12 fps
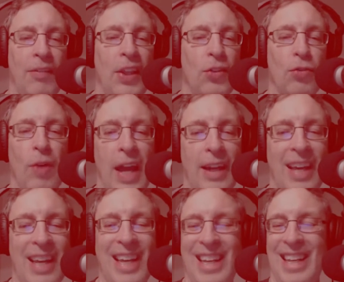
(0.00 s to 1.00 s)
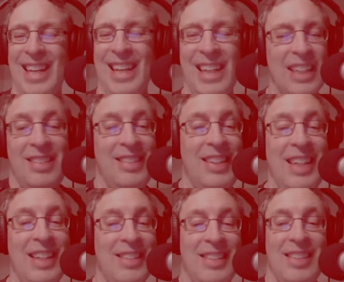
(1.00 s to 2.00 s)
everything's red.
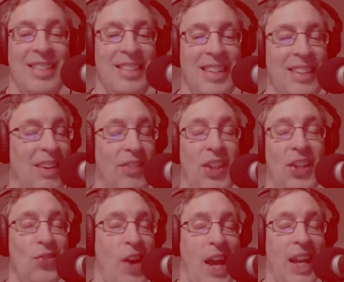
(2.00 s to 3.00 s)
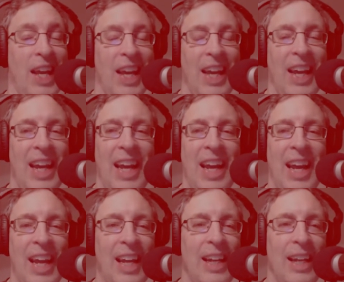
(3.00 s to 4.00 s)
It's everything's red.
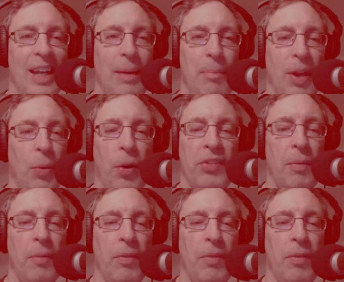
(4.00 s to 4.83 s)
But it wasn't,